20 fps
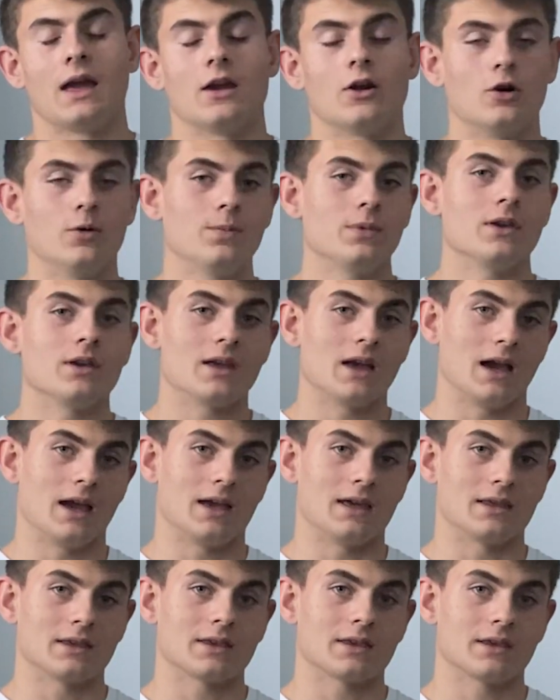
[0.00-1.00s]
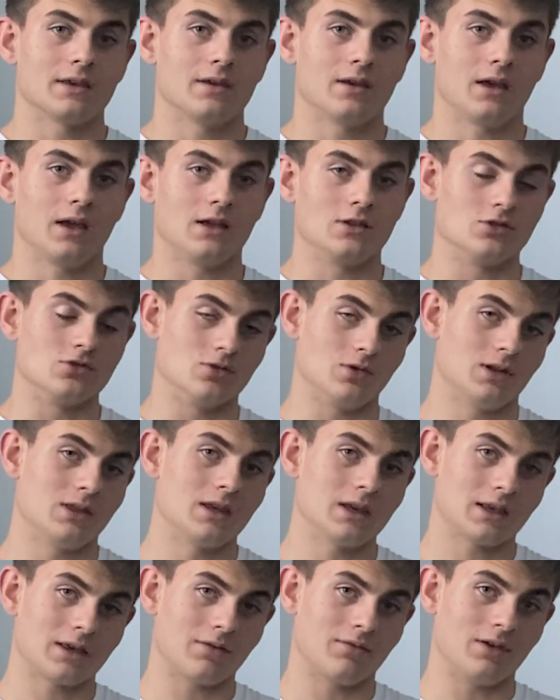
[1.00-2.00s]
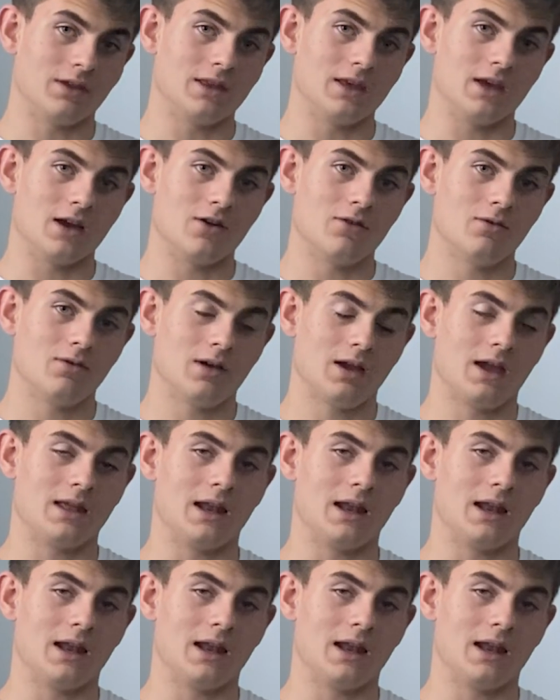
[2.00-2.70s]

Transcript: hope you guys enjoyed this video,